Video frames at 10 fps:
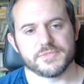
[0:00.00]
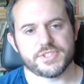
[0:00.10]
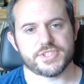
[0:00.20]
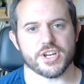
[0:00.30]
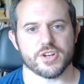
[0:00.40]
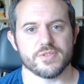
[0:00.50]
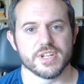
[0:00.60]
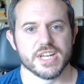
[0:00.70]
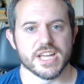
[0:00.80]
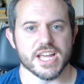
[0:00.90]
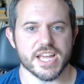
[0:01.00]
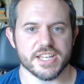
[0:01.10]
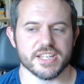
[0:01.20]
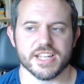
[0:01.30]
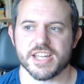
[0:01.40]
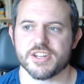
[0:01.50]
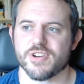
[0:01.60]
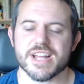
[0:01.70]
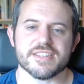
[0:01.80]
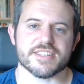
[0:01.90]
So in the
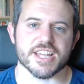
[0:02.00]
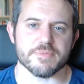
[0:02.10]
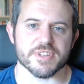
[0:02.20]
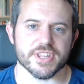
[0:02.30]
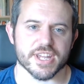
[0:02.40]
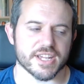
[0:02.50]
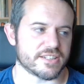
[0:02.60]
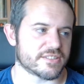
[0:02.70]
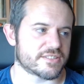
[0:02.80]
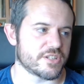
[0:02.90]
grand scheme of things,